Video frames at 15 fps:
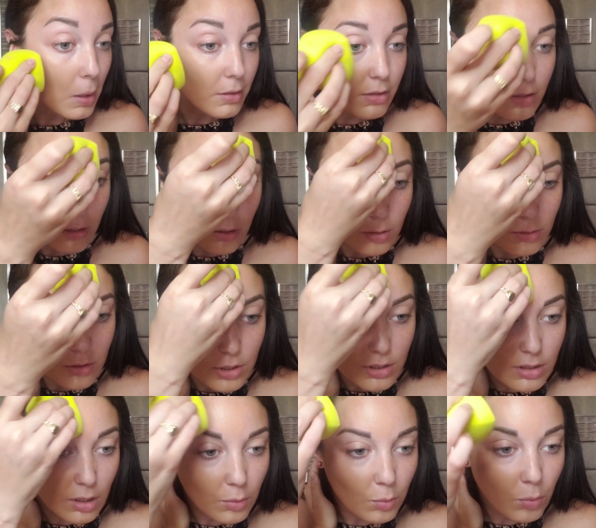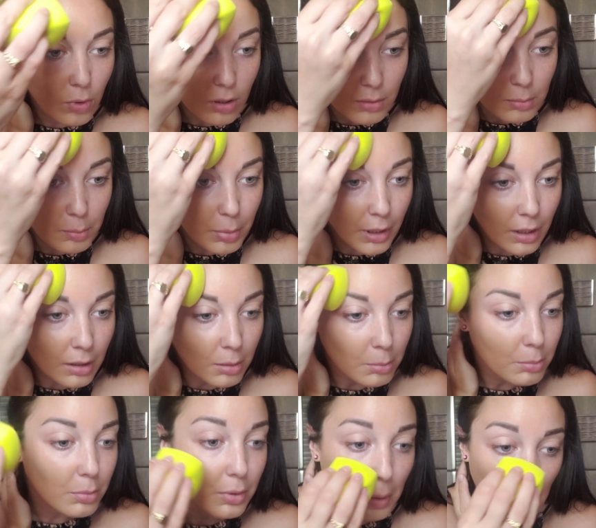So just on one
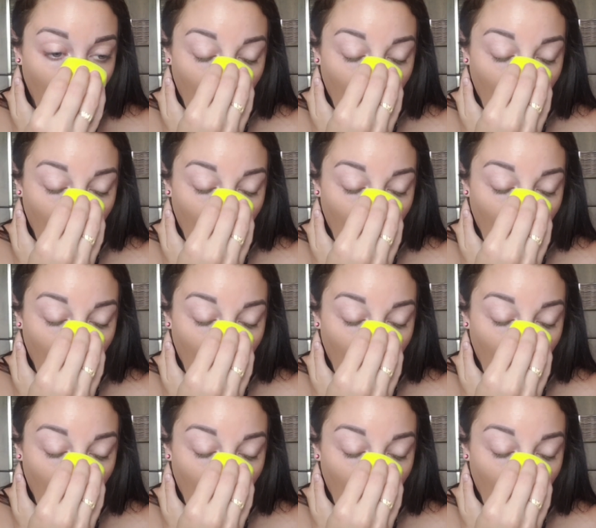pump,